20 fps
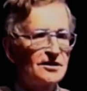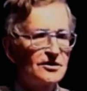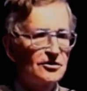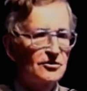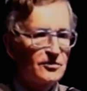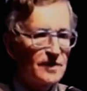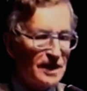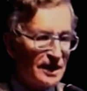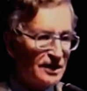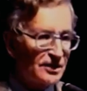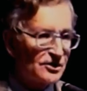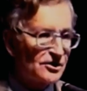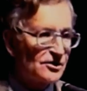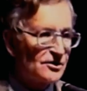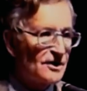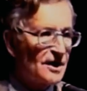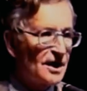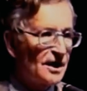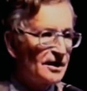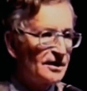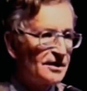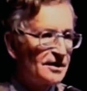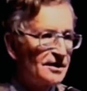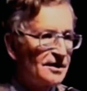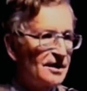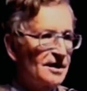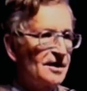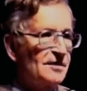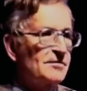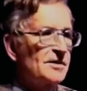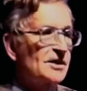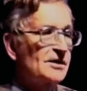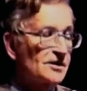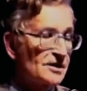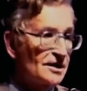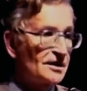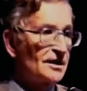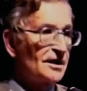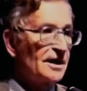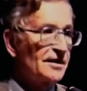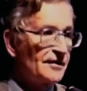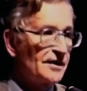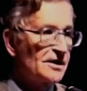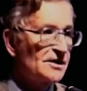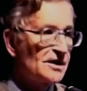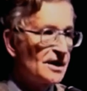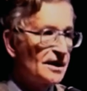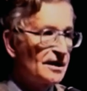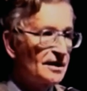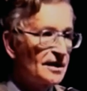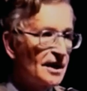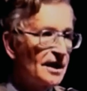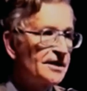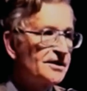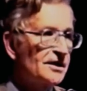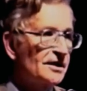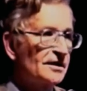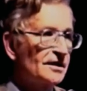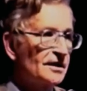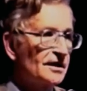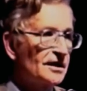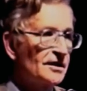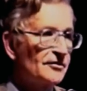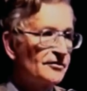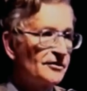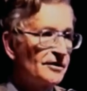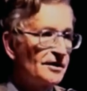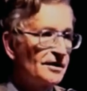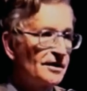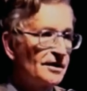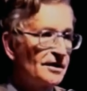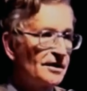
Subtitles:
to reconstruct, and because it'll give it a psychological lift.